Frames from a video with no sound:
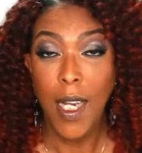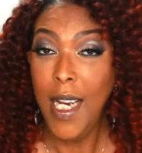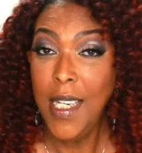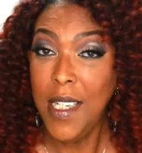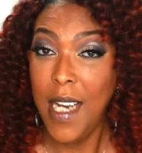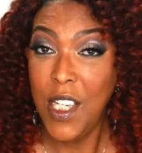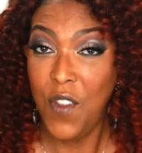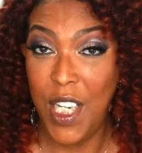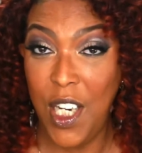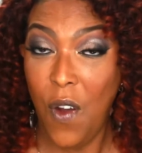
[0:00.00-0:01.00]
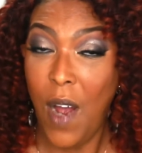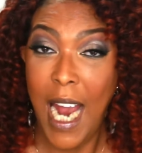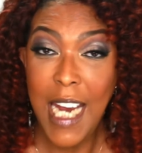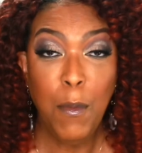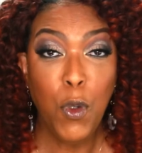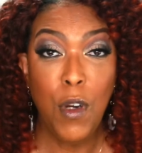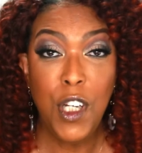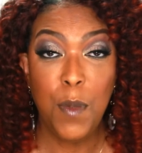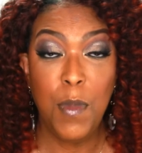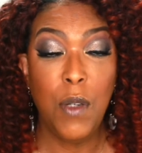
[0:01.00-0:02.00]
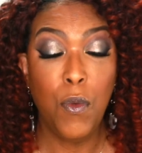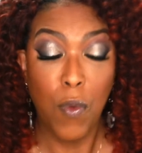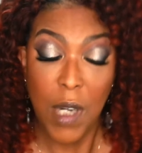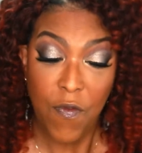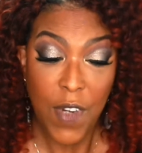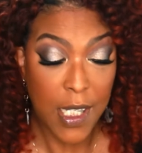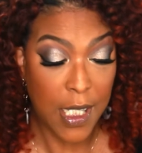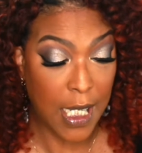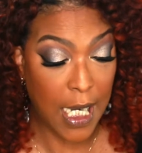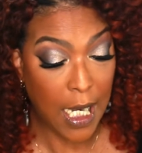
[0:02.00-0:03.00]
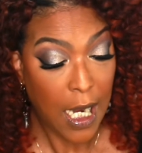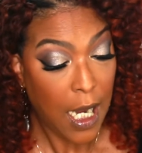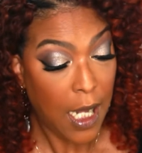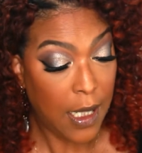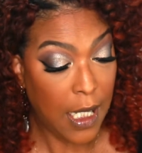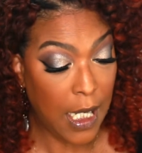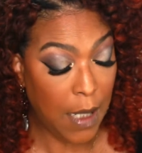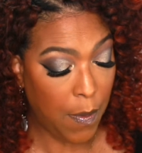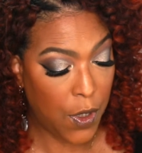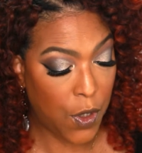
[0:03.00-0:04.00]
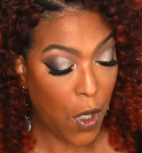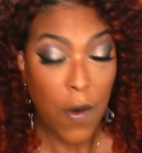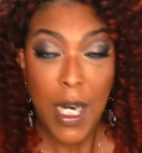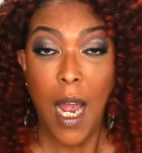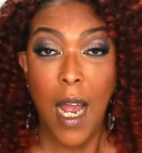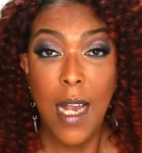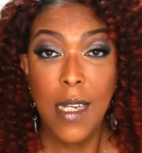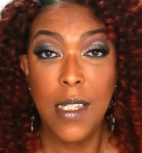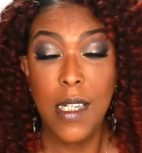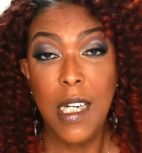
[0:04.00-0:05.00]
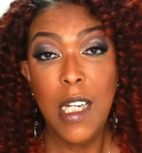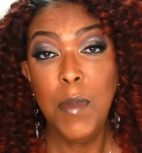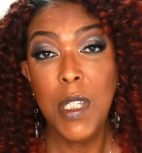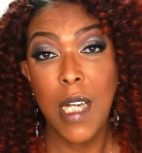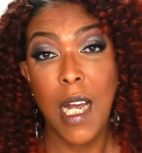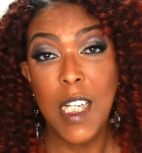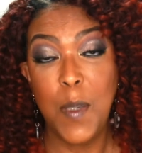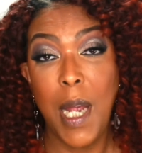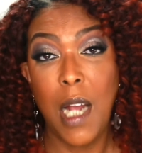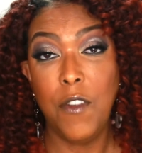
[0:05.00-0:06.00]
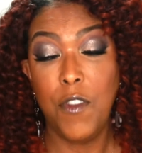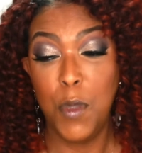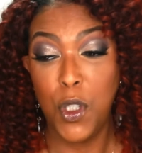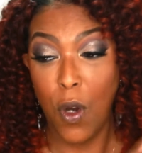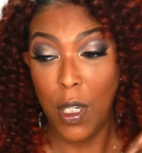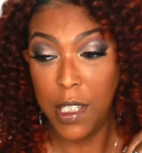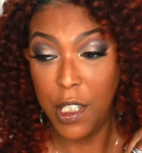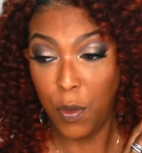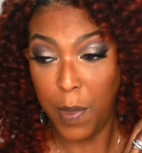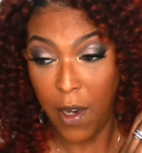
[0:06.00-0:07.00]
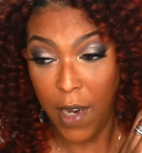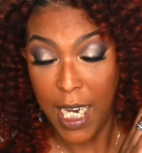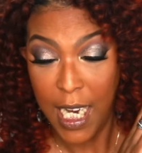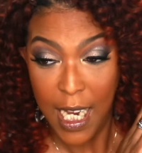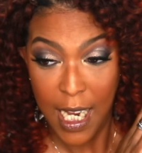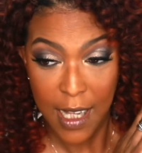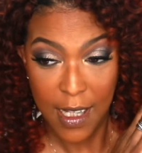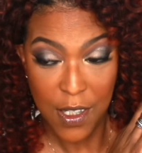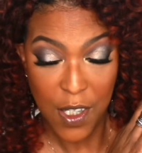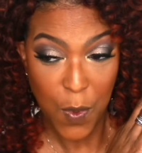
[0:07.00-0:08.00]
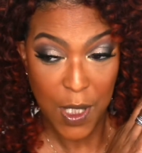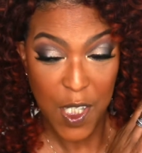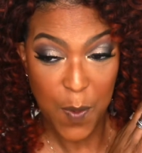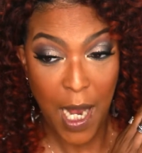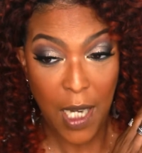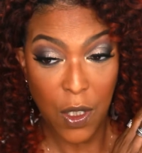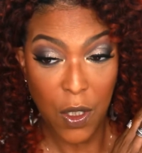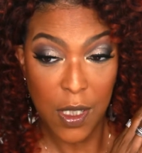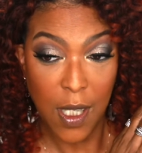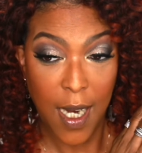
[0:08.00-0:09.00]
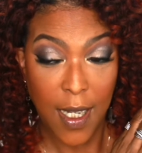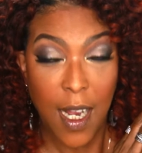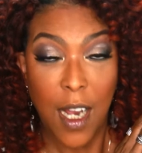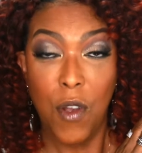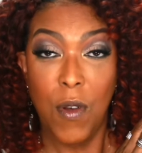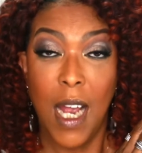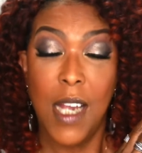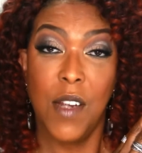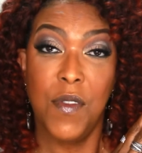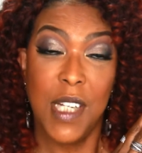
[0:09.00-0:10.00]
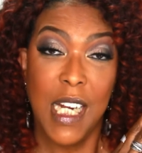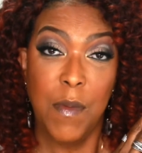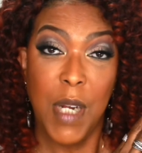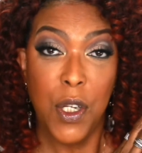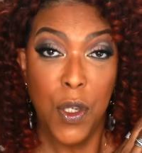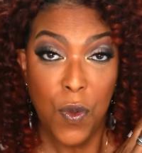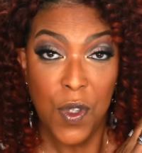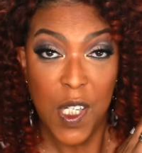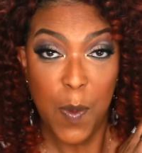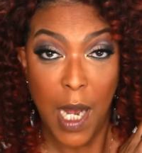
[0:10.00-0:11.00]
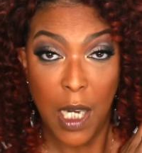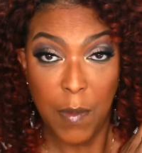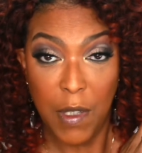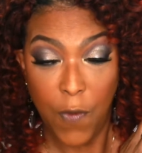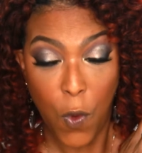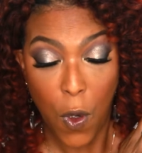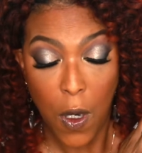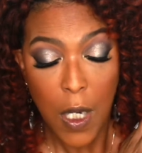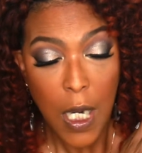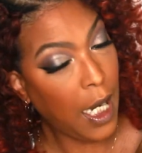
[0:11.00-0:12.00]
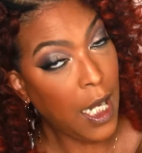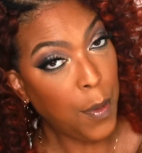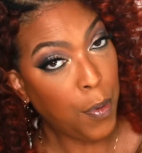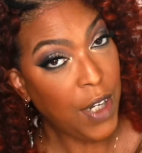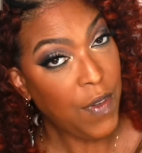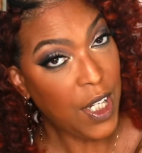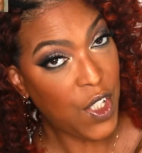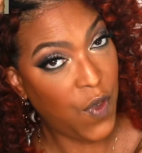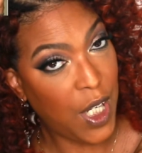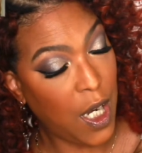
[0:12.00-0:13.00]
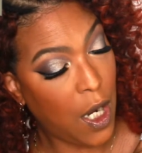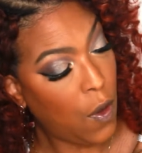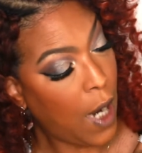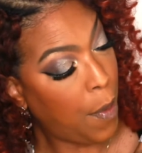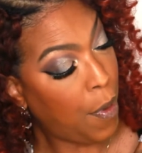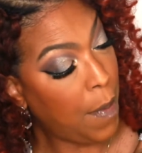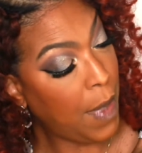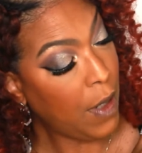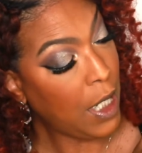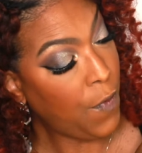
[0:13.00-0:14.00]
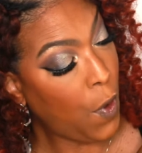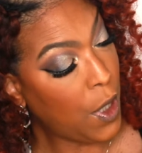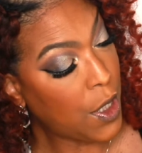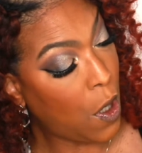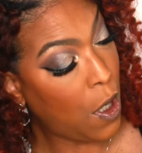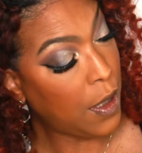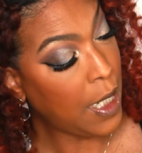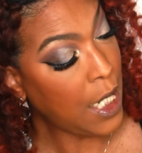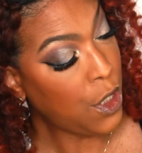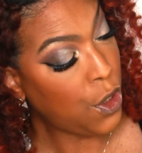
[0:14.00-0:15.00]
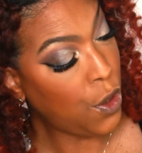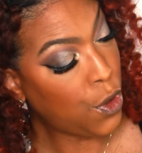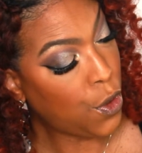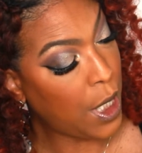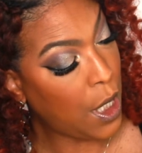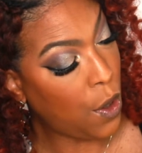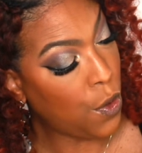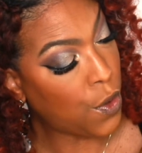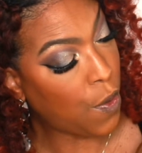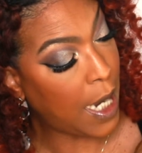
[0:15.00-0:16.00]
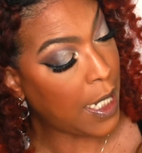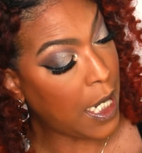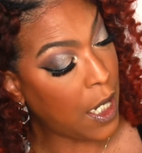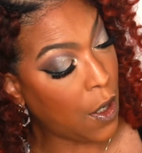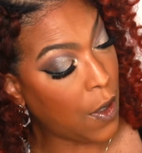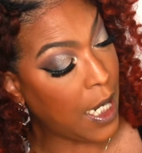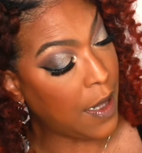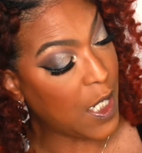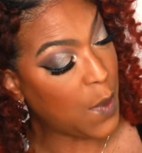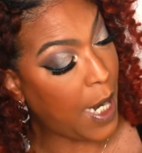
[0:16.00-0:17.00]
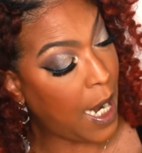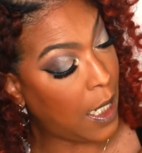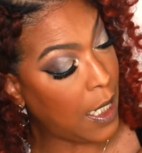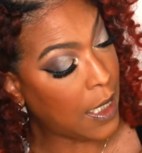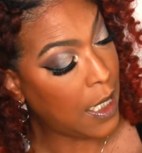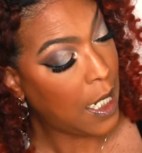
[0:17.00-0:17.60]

In today's video, I am going to be revisiting the Starry Eyes to Hypnotize palette from Charlotte Tilbury. This is what this palette looks like. You guys have seen me use this palette before. In the previous video, I primarily focused on these two trios right here in this palette.